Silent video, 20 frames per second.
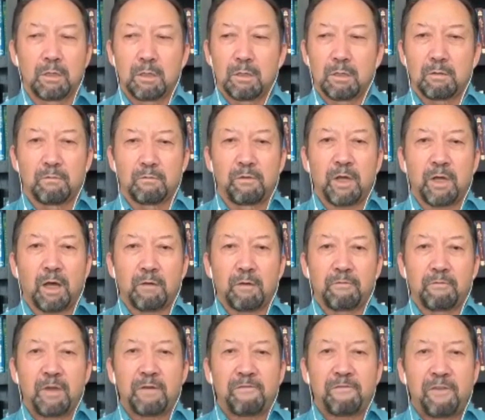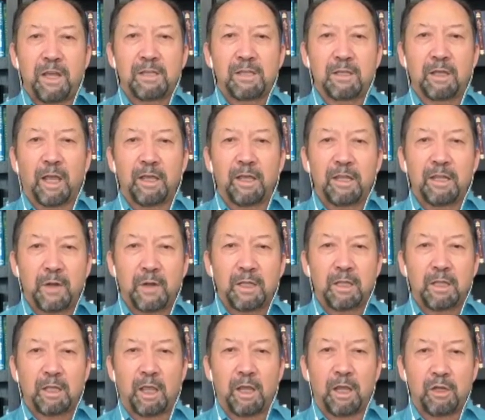we are facing an
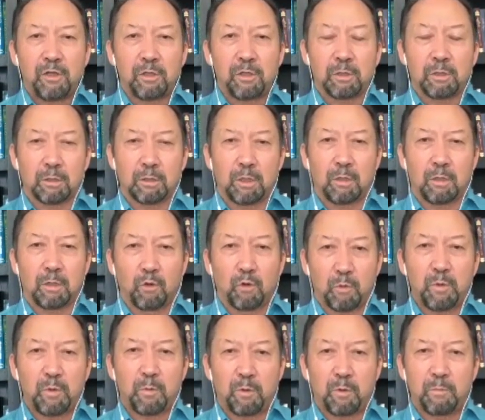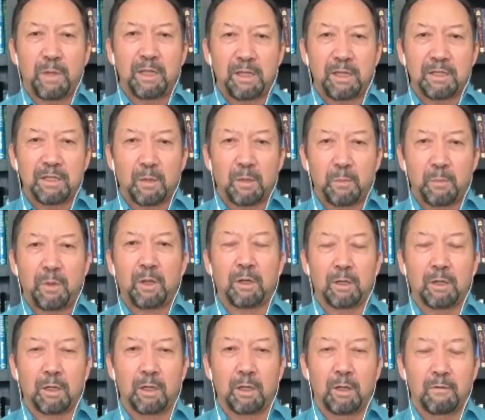eradication. The Uyghur people may
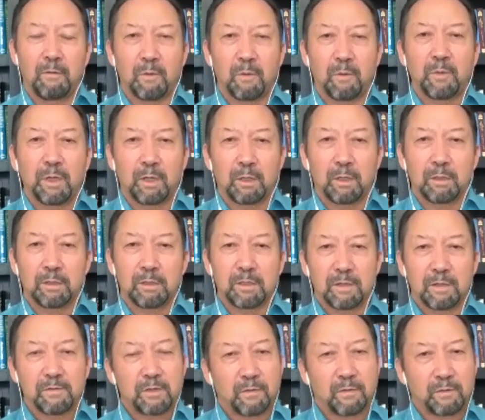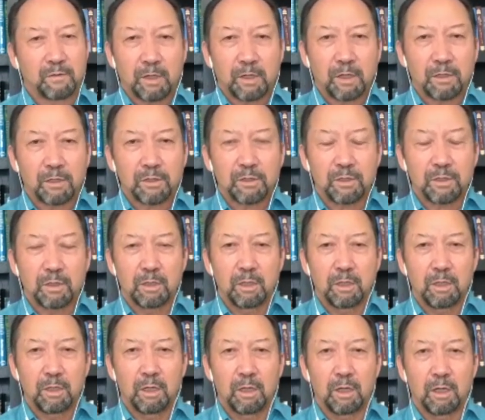disappear from the surface of the earth,
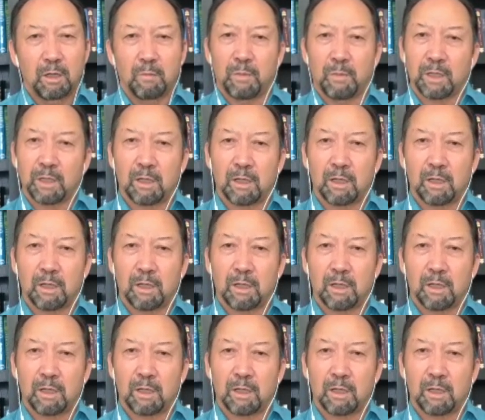but